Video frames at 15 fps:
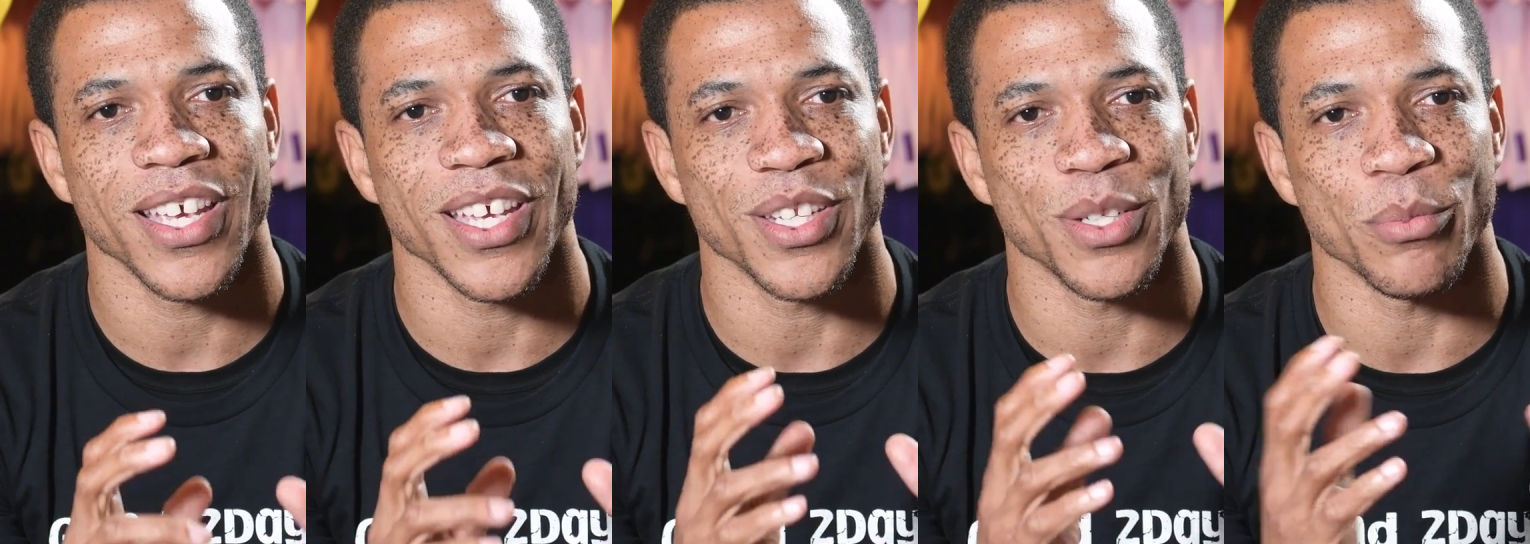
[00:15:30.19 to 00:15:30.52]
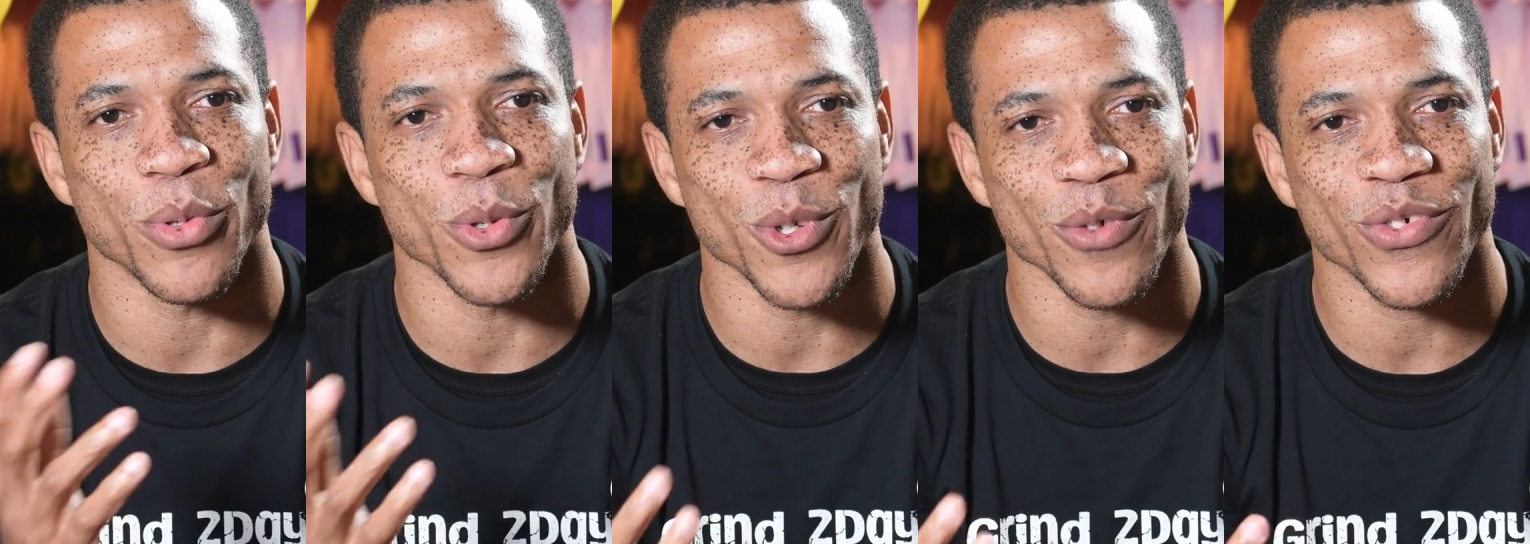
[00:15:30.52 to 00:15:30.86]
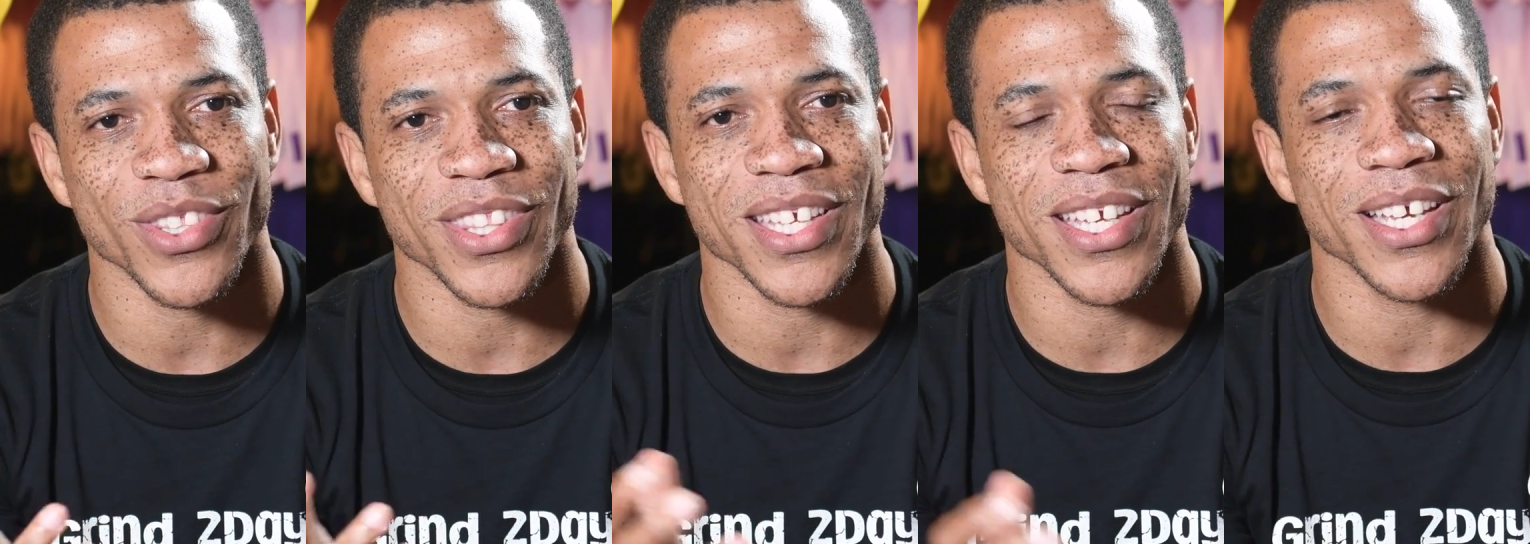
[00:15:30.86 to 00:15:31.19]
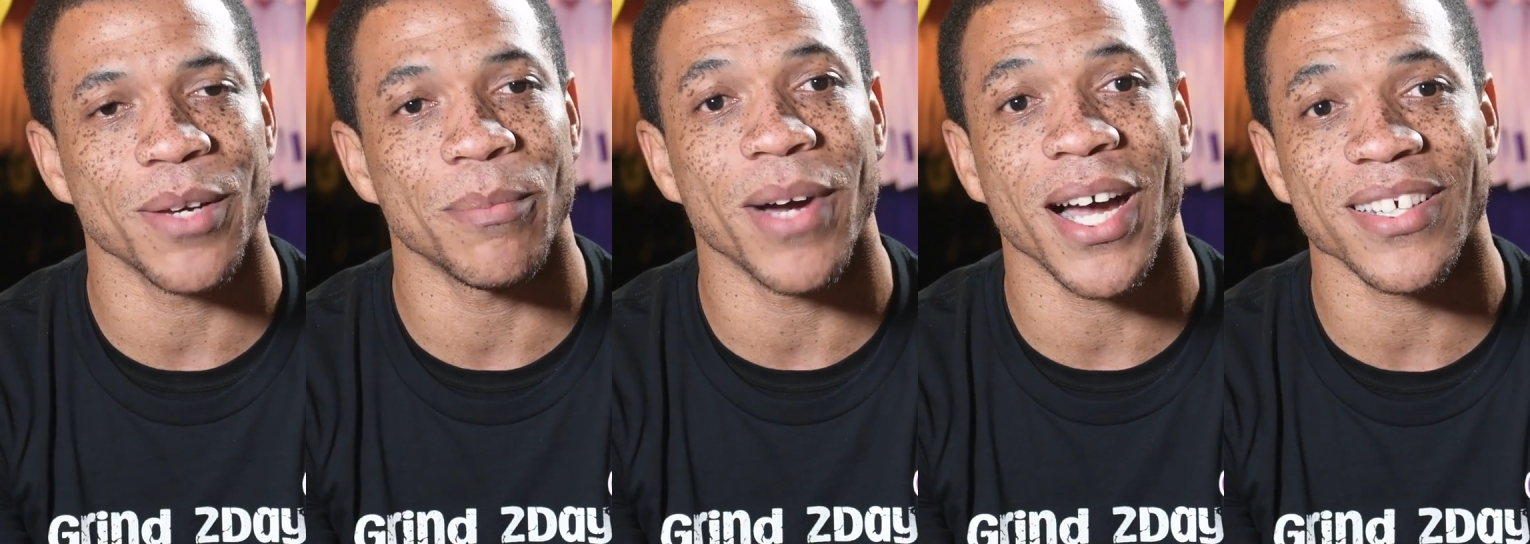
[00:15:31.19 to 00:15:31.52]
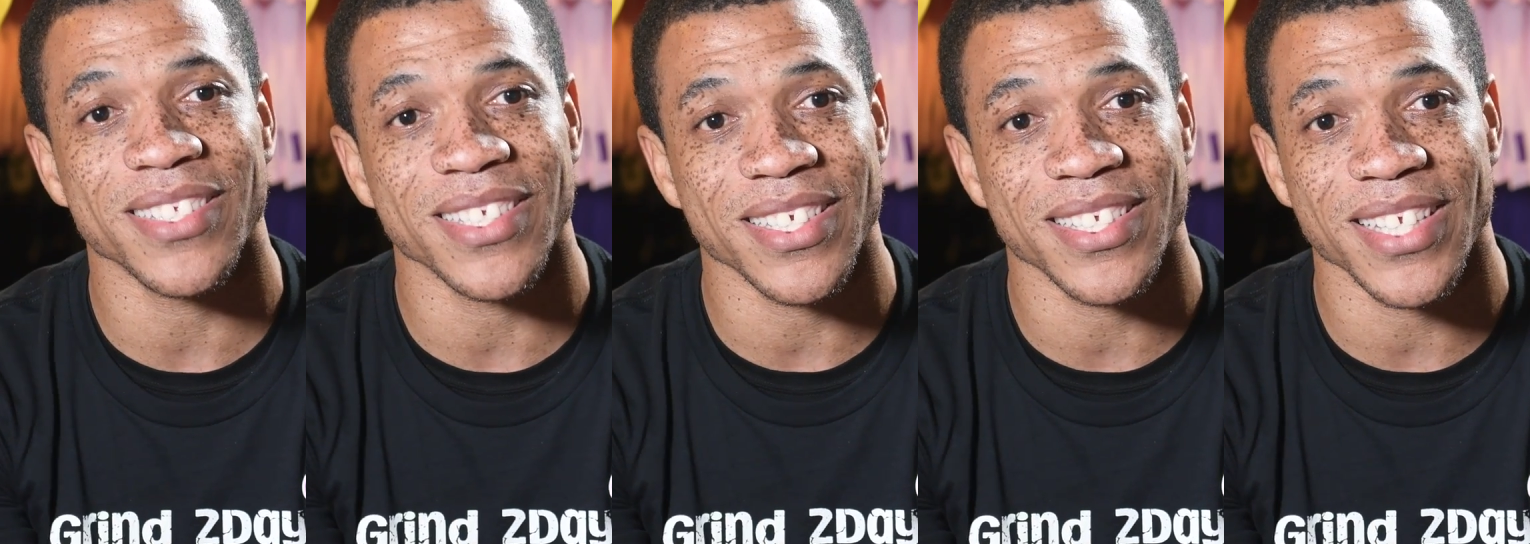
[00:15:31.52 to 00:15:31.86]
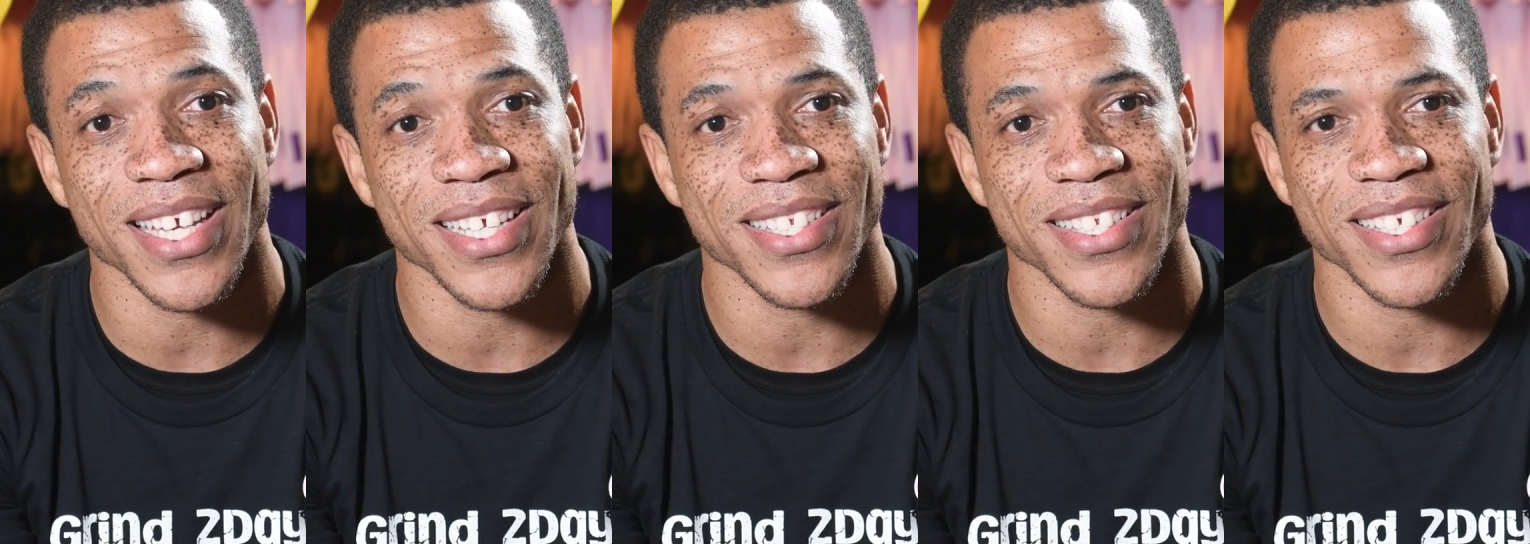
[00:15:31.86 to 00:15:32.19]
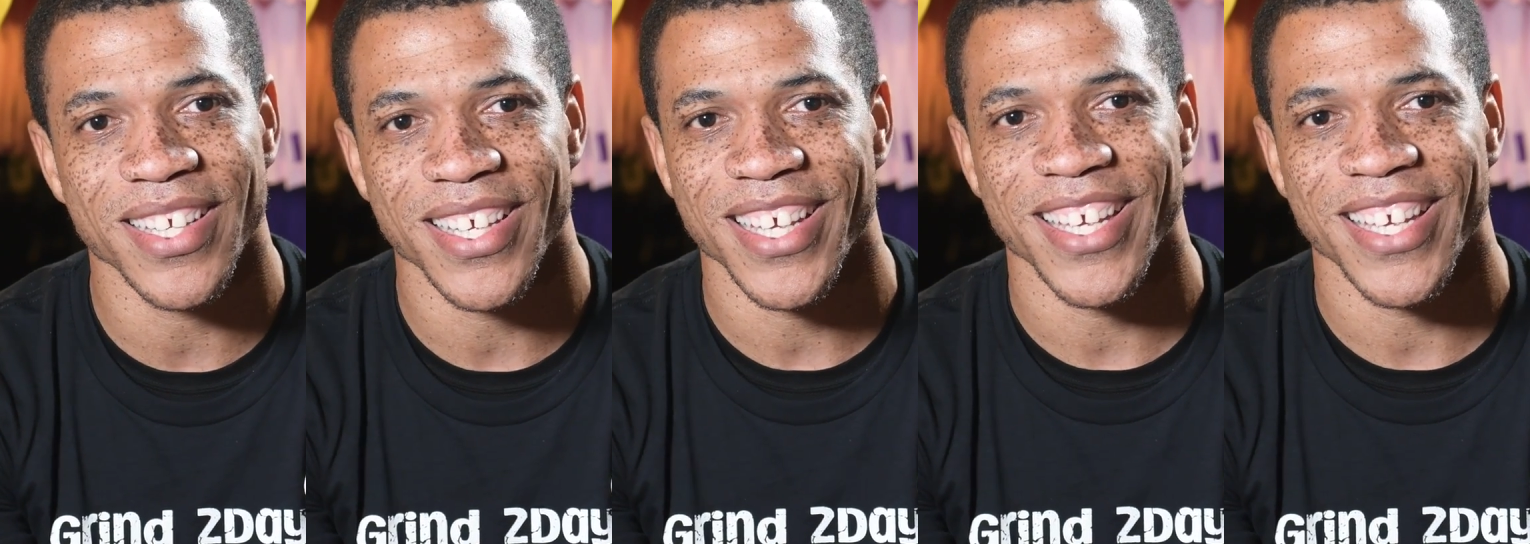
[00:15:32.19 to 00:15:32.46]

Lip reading: And the beautiful thing about success